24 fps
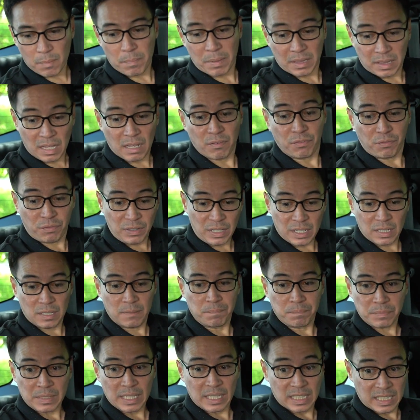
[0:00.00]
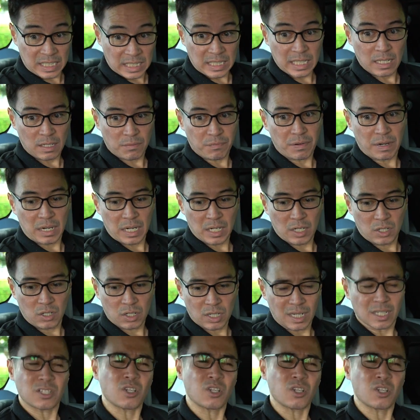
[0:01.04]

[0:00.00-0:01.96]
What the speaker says: but they feel still very good,